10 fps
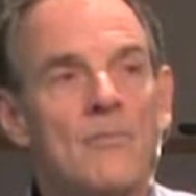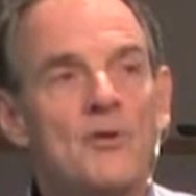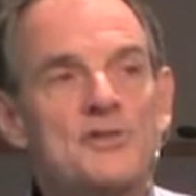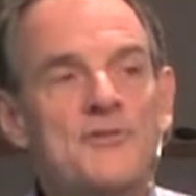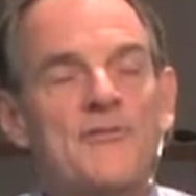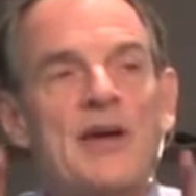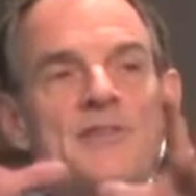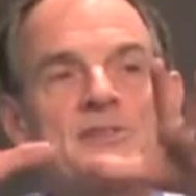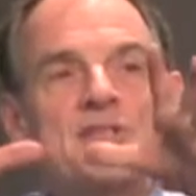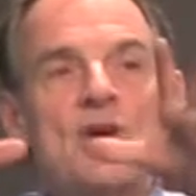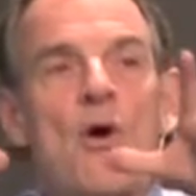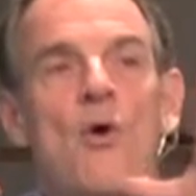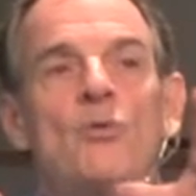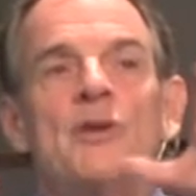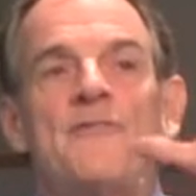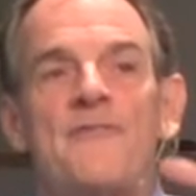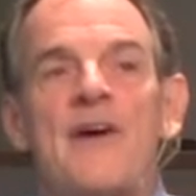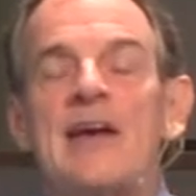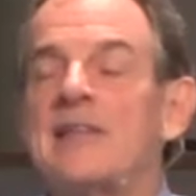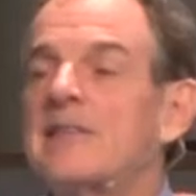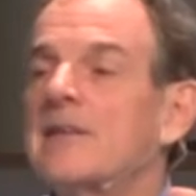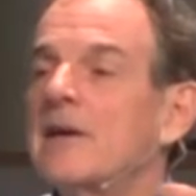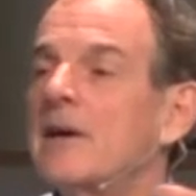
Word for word: Christian faith is the only faith